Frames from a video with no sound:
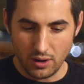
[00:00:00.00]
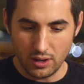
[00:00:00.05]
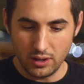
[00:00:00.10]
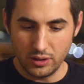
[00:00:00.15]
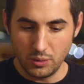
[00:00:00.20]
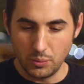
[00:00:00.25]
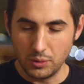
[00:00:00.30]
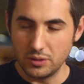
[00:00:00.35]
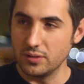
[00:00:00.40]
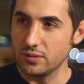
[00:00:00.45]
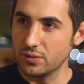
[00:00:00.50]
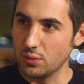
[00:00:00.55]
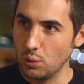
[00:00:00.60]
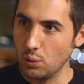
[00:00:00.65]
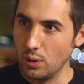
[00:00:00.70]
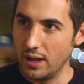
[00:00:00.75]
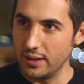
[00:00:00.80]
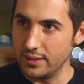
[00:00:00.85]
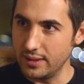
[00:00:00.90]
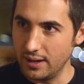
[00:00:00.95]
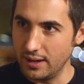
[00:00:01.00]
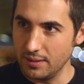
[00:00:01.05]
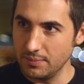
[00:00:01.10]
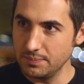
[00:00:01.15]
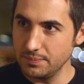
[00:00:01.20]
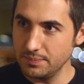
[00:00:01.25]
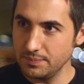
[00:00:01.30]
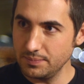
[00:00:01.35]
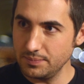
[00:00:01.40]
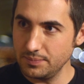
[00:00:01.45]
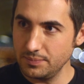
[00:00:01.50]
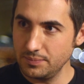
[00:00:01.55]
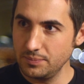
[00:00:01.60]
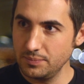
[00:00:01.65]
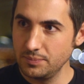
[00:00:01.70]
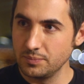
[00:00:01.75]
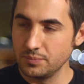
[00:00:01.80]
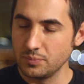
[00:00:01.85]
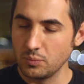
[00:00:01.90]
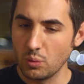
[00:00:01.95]
Area, you went to school out there.
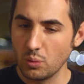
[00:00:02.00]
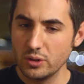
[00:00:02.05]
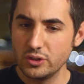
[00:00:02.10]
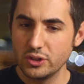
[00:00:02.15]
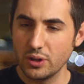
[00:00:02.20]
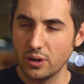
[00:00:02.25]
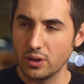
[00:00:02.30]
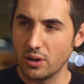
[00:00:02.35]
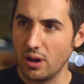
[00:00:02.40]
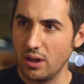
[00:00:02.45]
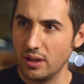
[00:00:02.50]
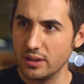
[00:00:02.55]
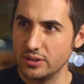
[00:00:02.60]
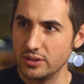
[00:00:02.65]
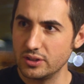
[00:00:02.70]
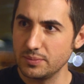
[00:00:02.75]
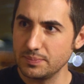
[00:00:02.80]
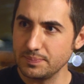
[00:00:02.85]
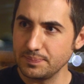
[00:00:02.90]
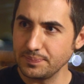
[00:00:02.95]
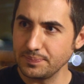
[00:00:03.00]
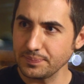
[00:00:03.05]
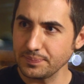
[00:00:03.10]
Mm-hmm. Where'd you go to college?